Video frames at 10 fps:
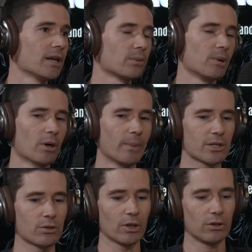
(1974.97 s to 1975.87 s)
So we want to make
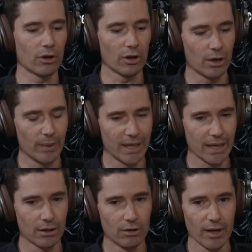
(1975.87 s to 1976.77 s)
sure that not only are we
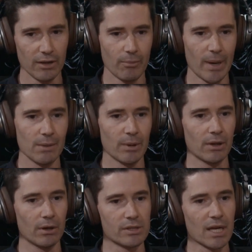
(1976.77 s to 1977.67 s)
getting good value for money, but
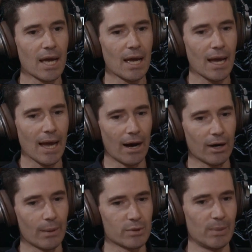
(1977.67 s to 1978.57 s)
those
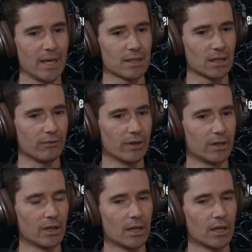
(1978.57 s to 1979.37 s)
outcomes are being delivered